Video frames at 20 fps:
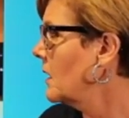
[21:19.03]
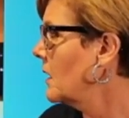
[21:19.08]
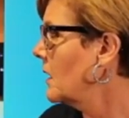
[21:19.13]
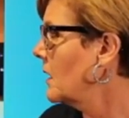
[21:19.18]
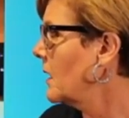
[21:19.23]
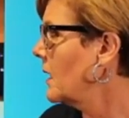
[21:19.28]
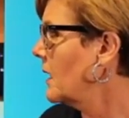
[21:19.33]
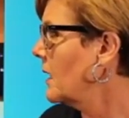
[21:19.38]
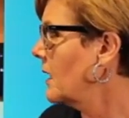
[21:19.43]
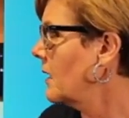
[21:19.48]

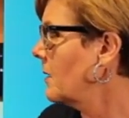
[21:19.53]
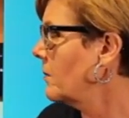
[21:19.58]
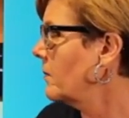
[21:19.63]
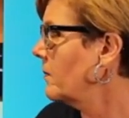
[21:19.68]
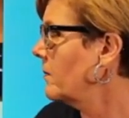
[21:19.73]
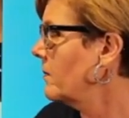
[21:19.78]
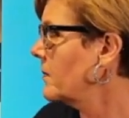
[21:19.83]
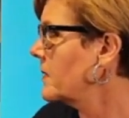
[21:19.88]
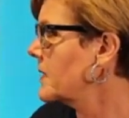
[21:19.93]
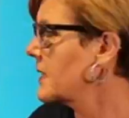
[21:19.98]

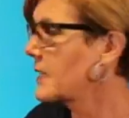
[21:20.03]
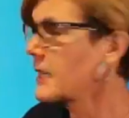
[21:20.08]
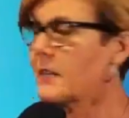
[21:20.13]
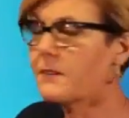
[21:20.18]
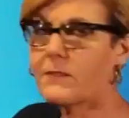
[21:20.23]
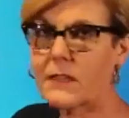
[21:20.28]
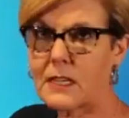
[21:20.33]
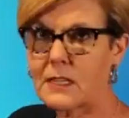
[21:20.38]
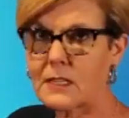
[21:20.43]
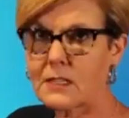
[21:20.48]
um,
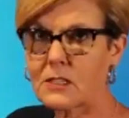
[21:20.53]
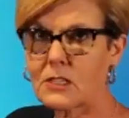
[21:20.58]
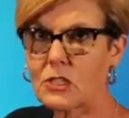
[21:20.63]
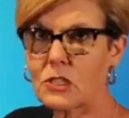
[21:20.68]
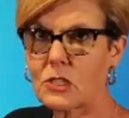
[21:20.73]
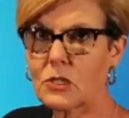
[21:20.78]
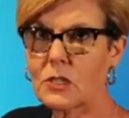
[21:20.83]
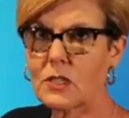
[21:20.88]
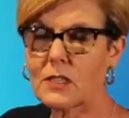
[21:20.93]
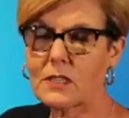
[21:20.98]
significance
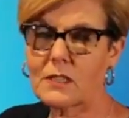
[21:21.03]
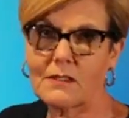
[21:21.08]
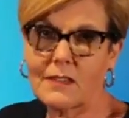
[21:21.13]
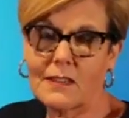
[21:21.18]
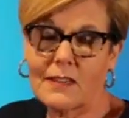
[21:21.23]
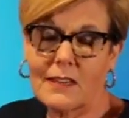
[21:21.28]
to it